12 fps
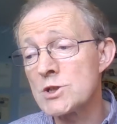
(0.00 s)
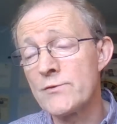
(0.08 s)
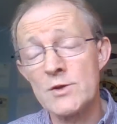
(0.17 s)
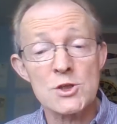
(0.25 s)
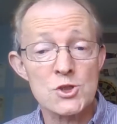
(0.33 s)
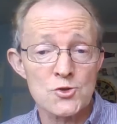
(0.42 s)
of
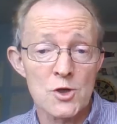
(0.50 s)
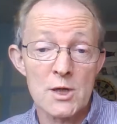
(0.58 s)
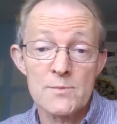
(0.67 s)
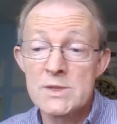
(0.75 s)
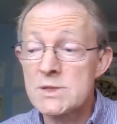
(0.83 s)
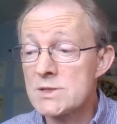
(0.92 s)
each
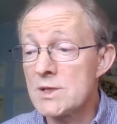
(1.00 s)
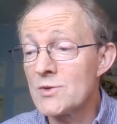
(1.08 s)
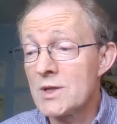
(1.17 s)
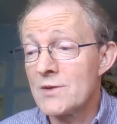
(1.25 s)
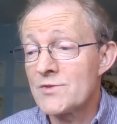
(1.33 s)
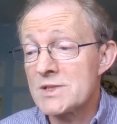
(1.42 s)
rhyme and so
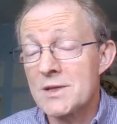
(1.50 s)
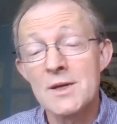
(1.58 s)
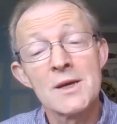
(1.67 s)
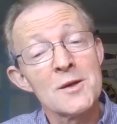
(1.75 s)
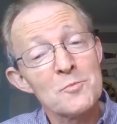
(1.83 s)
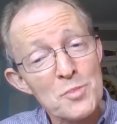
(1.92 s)
gives a
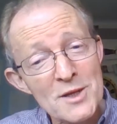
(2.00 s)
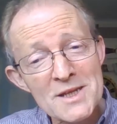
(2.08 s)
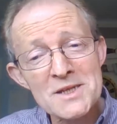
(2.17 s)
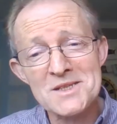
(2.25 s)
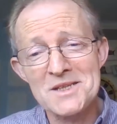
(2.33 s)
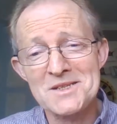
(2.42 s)

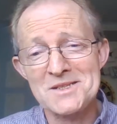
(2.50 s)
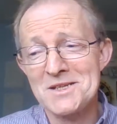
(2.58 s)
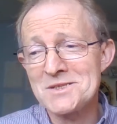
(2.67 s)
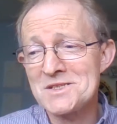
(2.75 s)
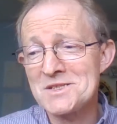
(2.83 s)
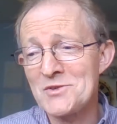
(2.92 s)
pleasing
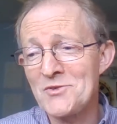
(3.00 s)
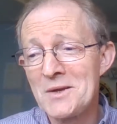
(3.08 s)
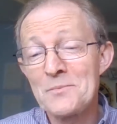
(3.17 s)
sense of